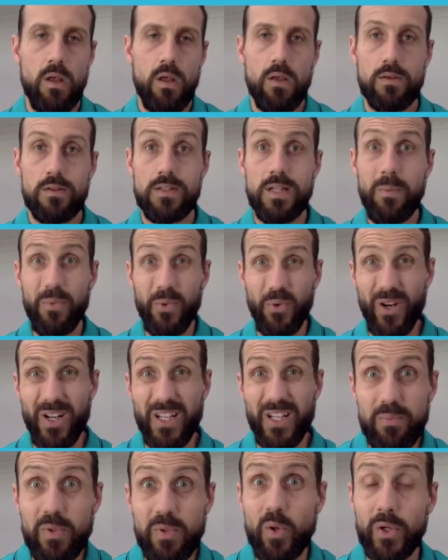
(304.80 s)
Step 3
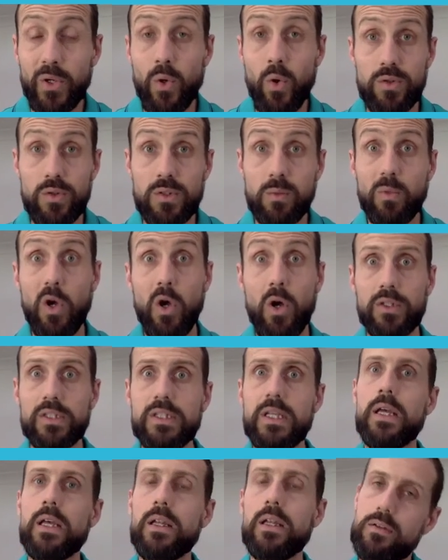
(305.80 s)
is building awesome
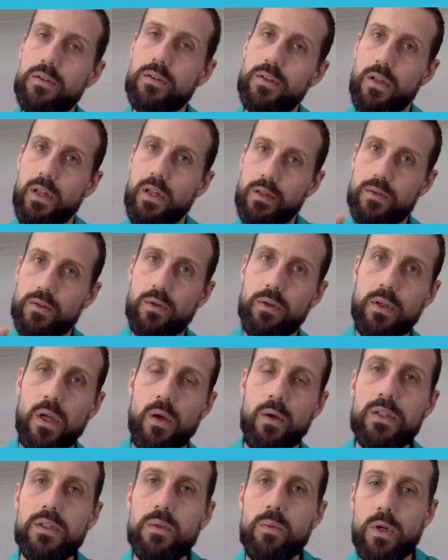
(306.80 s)
content. So that's sort of
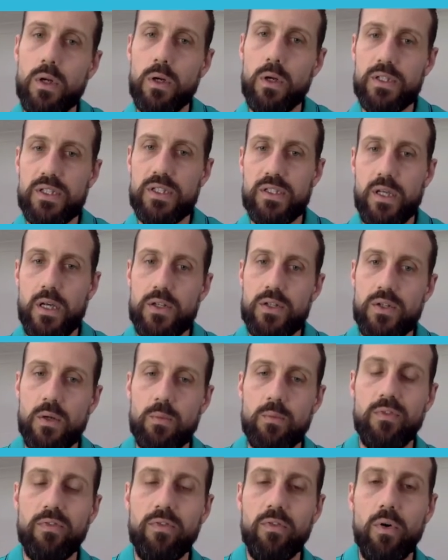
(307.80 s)
going to what I just touched
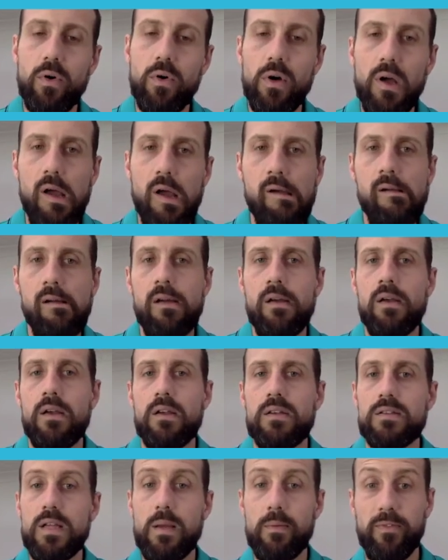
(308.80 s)
on before.
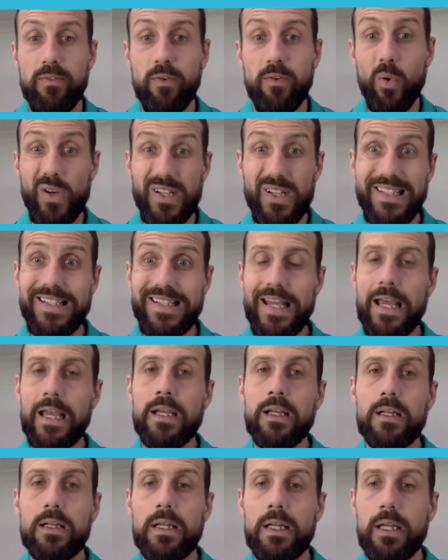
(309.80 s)
Step 4 is
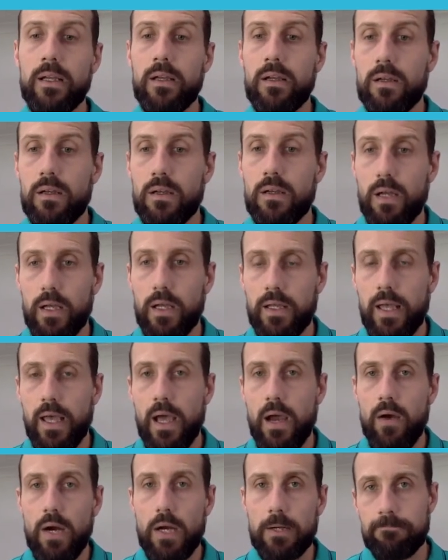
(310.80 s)
dangling a
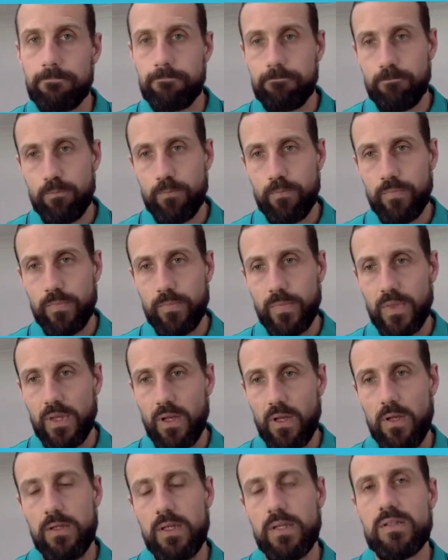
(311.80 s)
carrot.
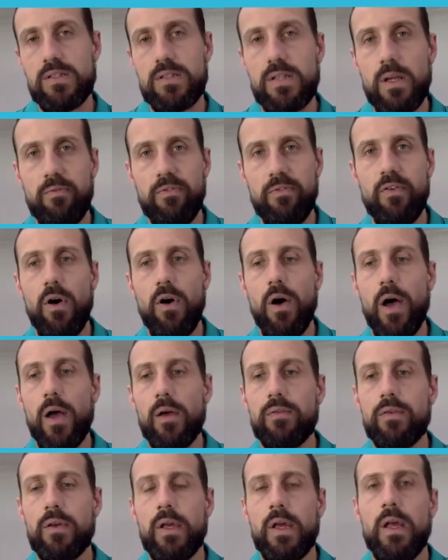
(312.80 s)
And then step
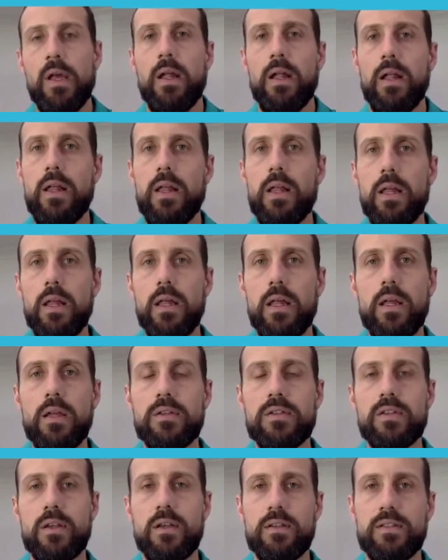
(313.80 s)
5
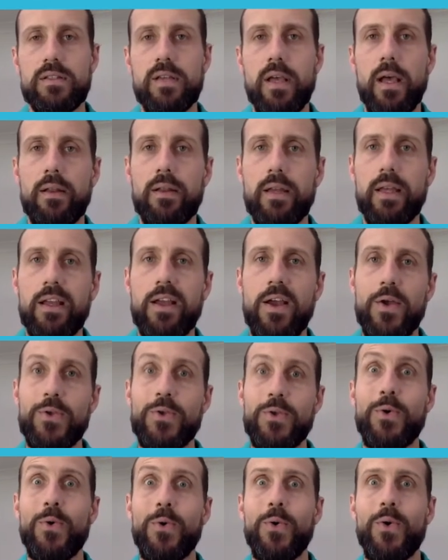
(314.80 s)
is telling
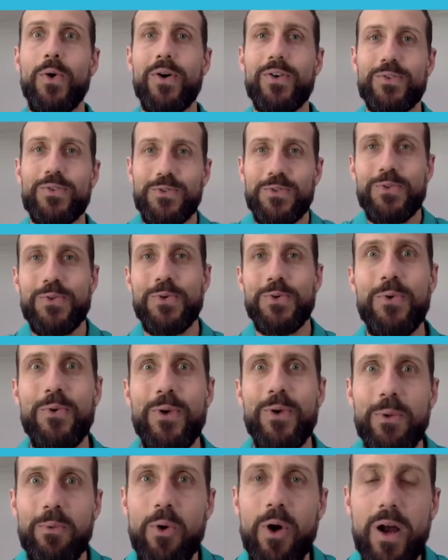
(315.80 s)
your
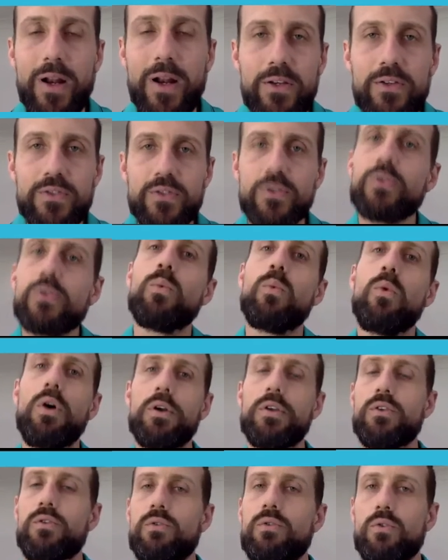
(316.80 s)
story. Why do you do
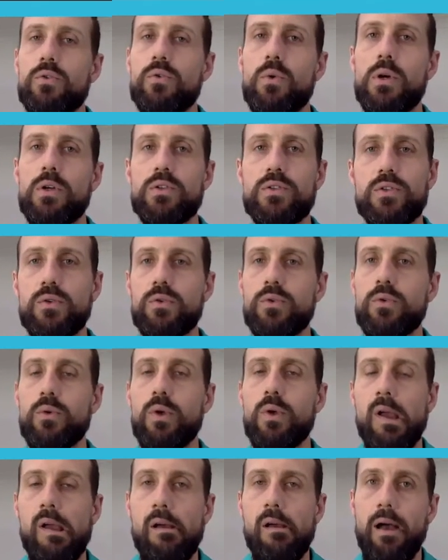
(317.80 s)
what you do?
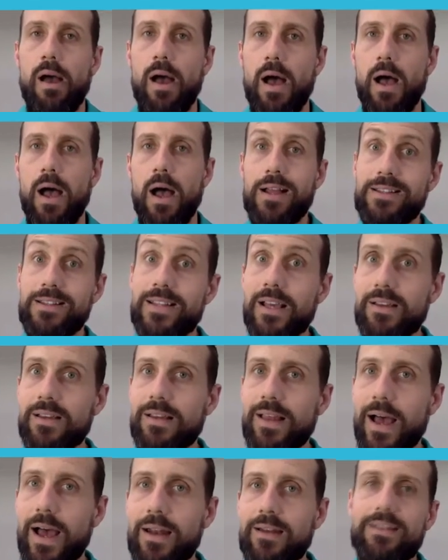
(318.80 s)
And telling
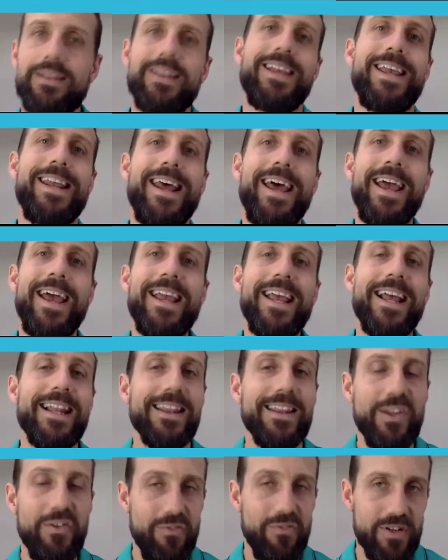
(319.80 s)
that in a
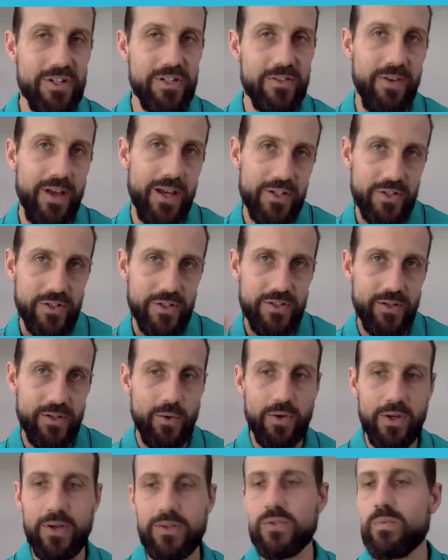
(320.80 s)
leverage fashion. So
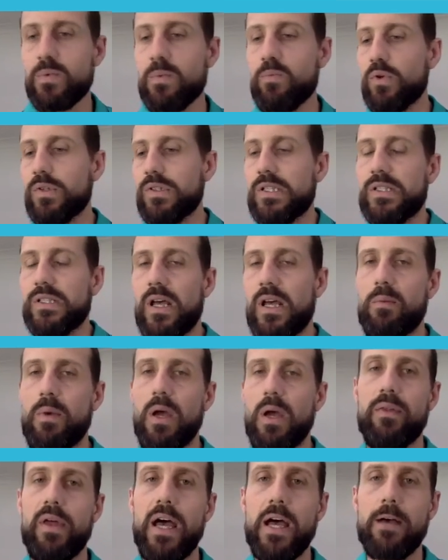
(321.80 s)
I'll go into a bit more detail
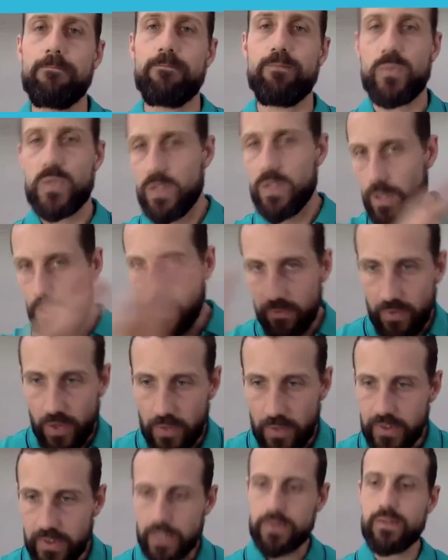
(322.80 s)
about that. So they're the
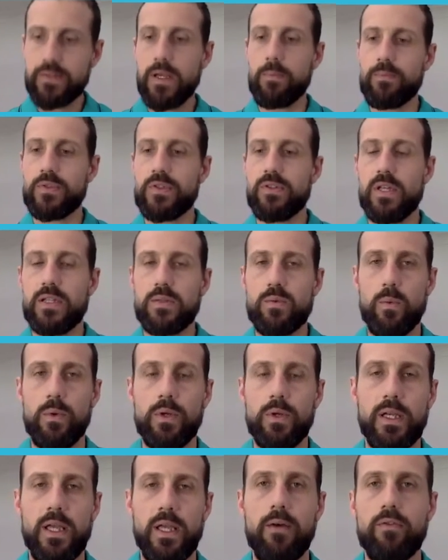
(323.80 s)
5 key steps. That's what we're
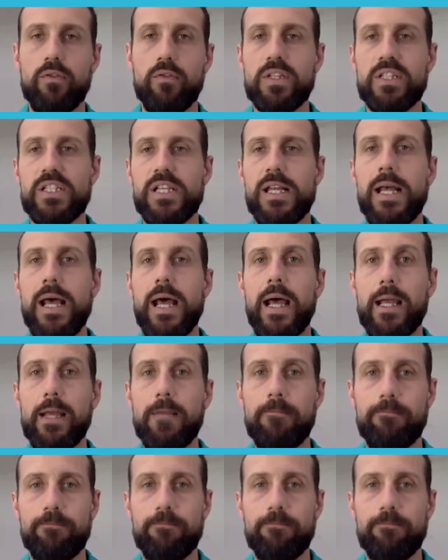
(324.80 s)
going to cover today.